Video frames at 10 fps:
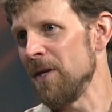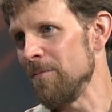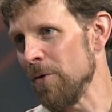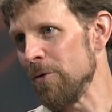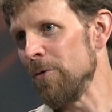
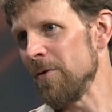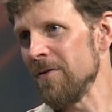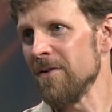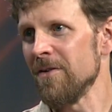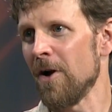people
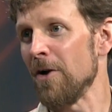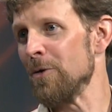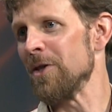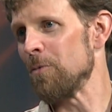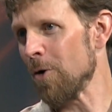who are
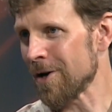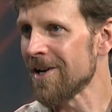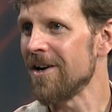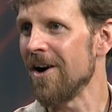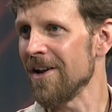doing the work
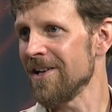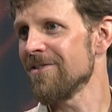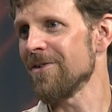on it.